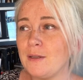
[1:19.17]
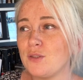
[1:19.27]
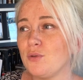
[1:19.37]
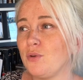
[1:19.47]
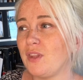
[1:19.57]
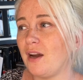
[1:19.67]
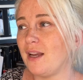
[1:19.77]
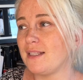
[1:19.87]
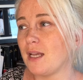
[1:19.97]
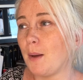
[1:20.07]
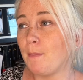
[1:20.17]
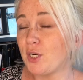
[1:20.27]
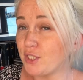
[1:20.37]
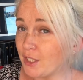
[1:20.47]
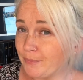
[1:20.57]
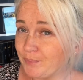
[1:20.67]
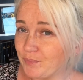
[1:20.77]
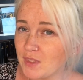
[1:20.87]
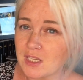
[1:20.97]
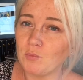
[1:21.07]
So there is a murder.
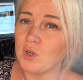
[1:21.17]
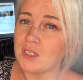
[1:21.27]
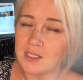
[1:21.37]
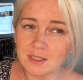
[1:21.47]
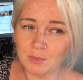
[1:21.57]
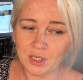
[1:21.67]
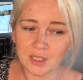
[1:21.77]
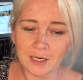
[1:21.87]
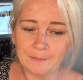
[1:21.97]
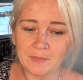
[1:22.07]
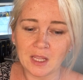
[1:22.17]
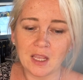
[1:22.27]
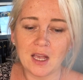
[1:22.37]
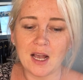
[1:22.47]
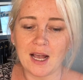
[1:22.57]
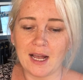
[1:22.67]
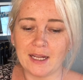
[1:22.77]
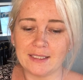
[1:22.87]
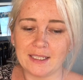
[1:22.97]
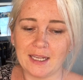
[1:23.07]
Someone does a murder.
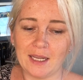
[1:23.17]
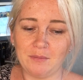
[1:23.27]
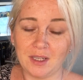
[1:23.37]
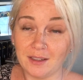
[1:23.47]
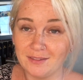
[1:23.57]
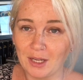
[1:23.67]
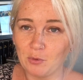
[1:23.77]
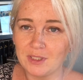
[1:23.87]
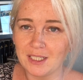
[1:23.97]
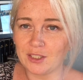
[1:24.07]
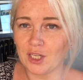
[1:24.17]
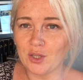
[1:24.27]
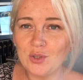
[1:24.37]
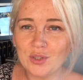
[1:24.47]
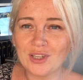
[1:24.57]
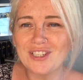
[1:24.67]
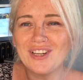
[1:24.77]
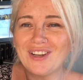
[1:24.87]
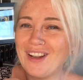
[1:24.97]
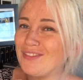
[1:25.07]
And yeah, I won't tell you who because
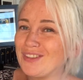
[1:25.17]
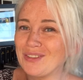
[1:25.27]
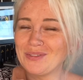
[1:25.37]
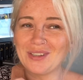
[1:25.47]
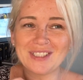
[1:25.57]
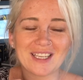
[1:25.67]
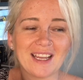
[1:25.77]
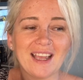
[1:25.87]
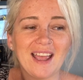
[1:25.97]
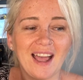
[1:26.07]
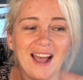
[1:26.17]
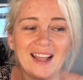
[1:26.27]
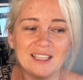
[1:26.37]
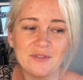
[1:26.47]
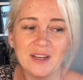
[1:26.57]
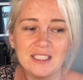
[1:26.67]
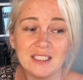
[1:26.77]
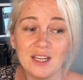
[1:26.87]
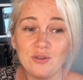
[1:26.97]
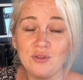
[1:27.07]
you're gonna have to go watch it. And it's
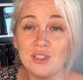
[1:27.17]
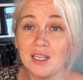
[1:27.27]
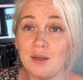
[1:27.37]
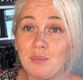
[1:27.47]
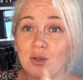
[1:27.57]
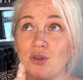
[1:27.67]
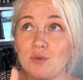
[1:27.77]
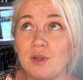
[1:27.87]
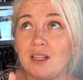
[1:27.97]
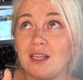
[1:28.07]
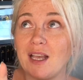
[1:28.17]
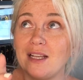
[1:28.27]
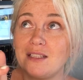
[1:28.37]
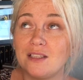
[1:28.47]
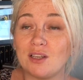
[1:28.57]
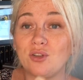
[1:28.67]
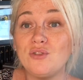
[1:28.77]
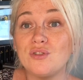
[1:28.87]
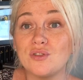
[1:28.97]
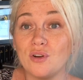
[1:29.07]
finding out who done it because one of the guys that's
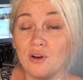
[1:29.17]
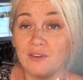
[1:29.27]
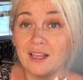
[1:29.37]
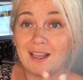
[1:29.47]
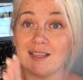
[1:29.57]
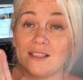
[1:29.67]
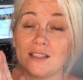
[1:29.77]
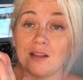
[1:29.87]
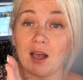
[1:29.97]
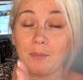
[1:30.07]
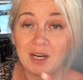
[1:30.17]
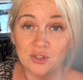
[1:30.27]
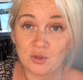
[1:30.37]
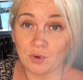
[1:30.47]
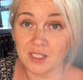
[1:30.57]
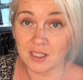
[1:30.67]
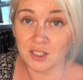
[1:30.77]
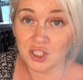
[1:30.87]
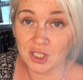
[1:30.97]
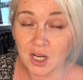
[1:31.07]
accused of it is a person who works in the
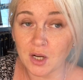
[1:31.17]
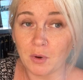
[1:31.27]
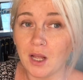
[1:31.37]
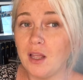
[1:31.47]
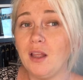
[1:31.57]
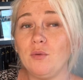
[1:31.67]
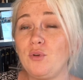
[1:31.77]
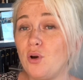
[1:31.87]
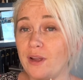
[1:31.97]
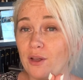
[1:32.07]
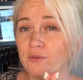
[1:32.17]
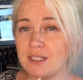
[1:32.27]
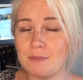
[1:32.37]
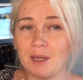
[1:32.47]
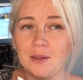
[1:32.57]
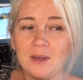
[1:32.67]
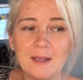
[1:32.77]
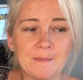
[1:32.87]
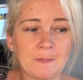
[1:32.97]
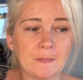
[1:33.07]
Chautauqua, not Elvis, by the
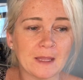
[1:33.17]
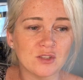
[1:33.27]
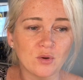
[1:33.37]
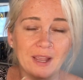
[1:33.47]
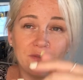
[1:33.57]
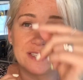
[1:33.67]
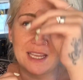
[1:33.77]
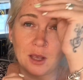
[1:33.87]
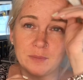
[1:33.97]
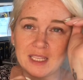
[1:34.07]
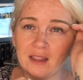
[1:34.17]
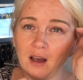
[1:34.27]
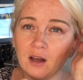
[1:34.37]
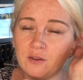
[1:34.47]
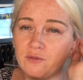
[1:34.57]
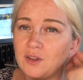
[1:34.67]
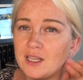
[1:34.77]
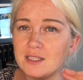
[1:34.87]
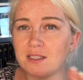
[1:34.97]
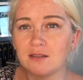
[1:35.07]
way. So Elvis helps in the hunt for
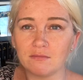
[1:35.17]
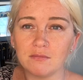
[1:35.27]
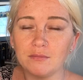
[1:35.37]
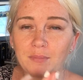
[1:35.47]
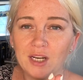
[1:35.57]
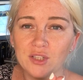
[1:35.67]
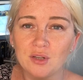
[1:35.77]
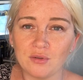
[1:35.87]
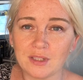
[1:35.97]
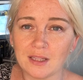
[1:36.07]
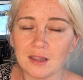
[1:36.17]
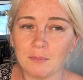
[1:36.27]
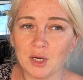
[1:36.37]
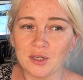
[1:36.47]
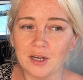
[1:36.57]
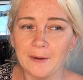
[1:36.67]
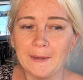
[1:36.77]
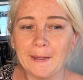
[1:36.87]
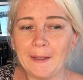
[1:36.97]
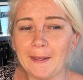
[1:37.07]
this person who did the murder.
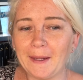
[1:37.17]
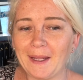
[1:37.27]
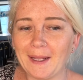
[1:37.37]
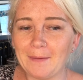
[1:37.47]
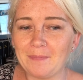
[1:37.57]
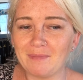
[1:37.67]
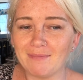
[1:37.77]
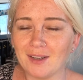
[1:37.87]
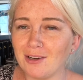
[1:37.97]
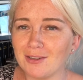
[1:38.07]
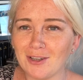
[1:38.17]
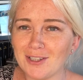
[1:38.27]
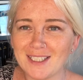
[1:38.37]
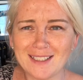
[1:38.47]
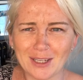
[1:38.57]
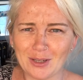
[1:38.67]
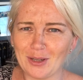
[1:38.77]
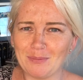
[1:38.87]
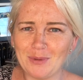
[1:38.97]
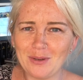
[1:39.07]
Oh gosh, it's a
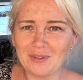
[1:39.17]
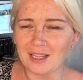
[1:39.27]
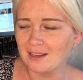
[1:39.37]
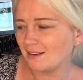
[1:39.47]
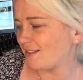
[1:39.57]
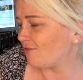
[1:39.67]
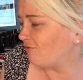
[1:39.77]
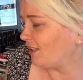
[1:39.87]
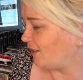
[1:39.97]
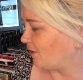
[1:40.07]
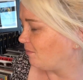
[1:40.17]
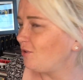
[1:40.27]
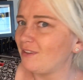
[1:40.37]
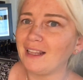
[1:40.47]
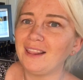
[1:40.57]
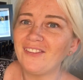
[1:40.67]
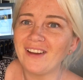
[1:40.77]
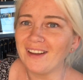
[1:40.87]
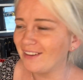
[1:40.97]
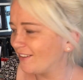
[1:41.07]
good movie. It's a really good movie. I love it.